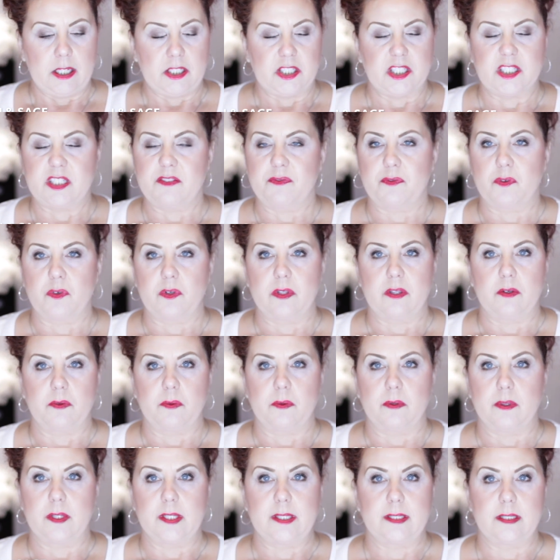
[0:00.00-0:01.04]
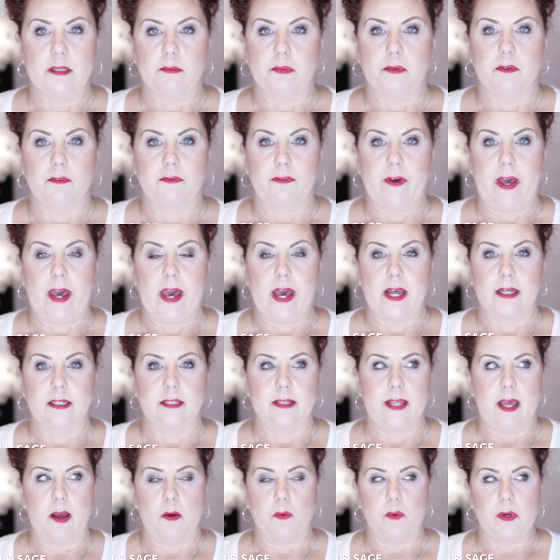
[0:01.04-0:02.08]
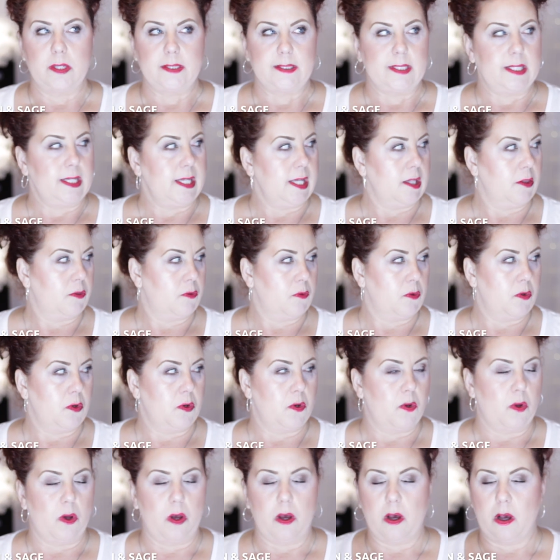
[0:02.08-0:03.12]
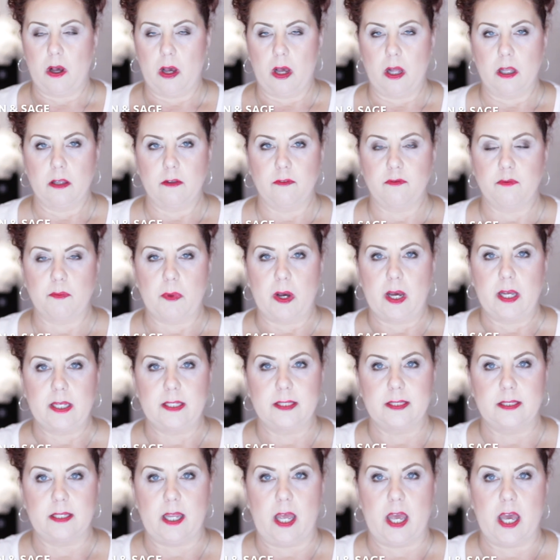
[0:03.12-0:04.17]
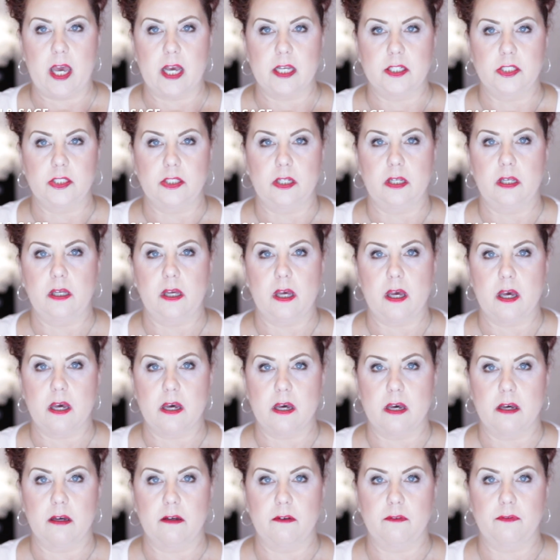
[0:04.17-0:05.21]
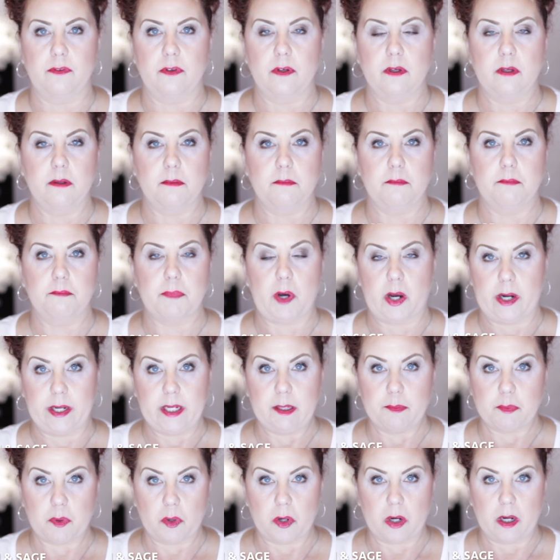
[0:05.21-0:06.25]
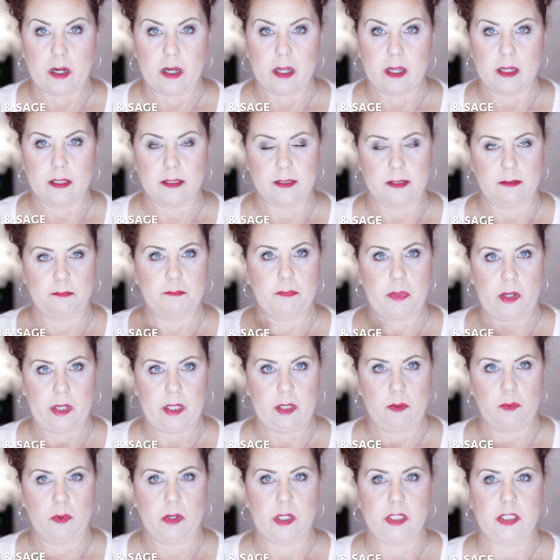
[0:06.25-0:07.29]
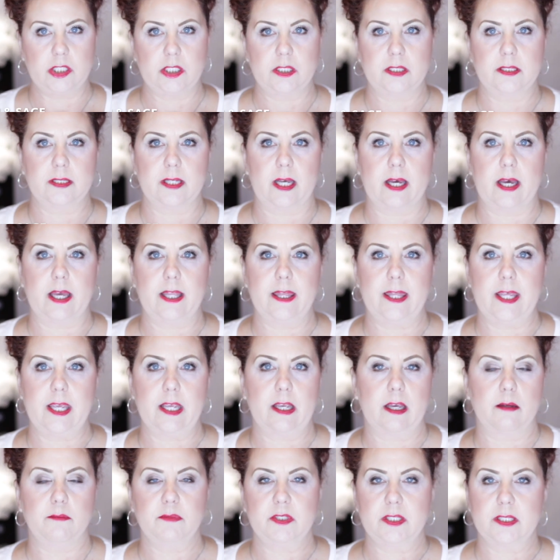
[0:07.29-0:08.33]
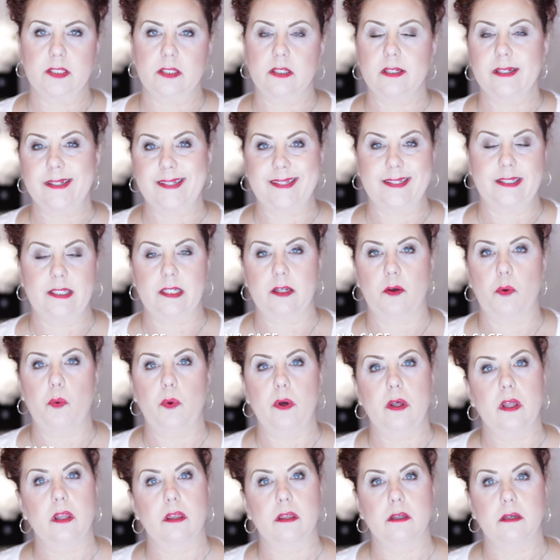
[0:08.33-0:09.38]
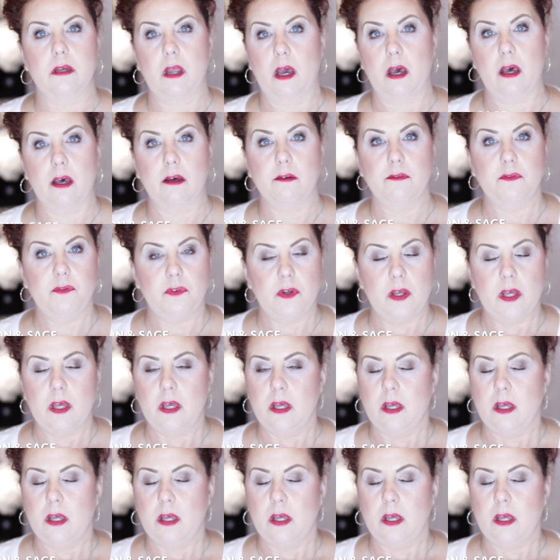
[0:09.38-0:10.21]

just for the, the simple fact that once I get through all of my stash of body products, body washes, I think I'm just going to stick with Dove